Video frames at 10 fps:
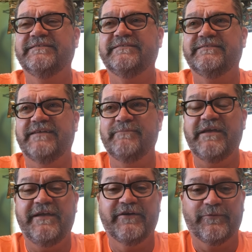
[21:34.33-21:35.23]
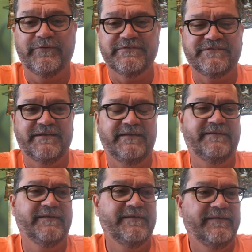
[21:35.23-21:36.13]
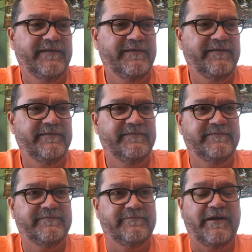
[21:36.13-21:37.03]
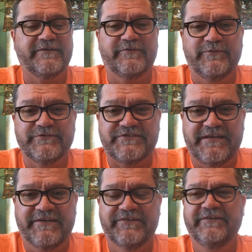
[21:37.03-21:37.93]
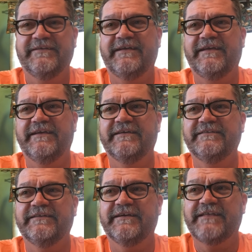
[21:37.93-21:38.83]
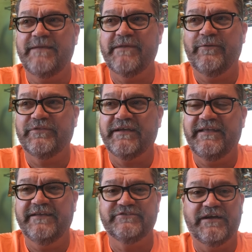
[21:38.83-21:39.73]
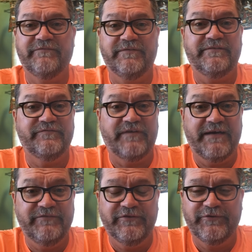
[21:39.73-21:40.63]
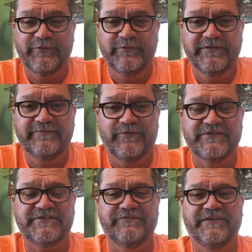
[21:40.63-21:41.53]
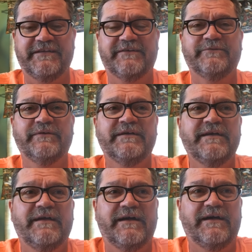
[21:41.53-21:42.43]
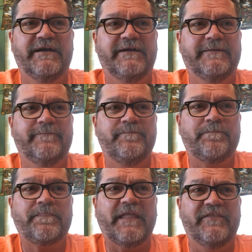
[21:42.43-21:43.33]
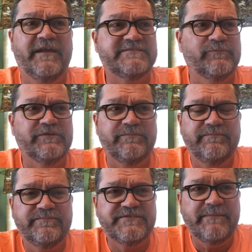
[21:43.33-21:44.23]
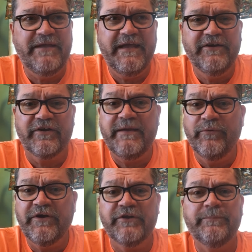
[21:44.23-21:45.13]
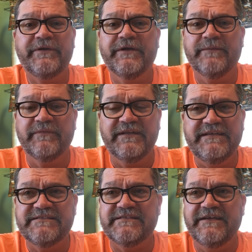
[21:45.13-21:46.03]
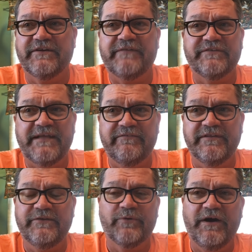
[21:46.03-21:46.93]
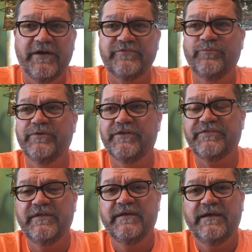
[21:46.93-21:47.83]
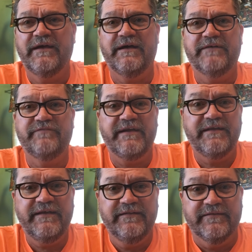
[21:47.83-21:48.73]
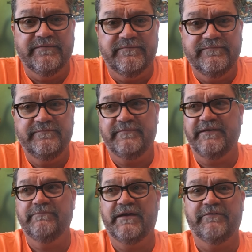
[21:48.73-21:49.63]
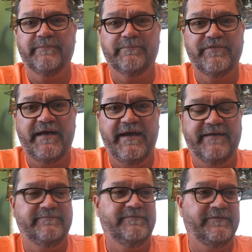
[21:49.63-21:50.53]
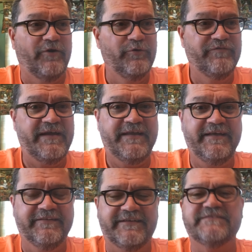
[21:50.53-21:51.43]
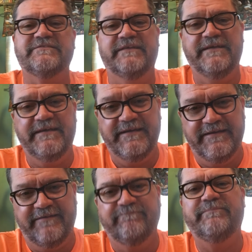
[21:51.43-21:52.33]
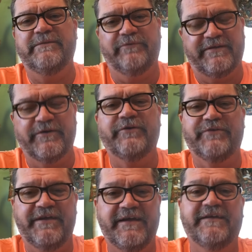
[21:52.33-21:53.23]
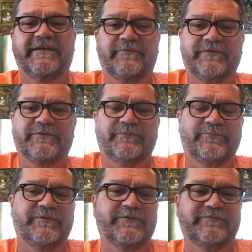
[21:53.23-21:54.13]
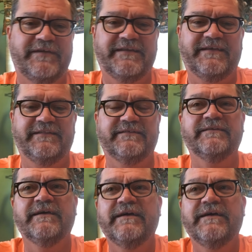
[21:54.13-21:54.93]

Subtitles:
Sammy Hagar was a rock and roll singer and came out with I Can't Drive 55. You can Google it and watch the video. And then I said, well, Sammy Hagar, he went on to become the lead singer after David Lee Roth with Van Halen. Anybody remember that? Know who Van Halen is? Then people are like, oh, yeah, we know Van Halen.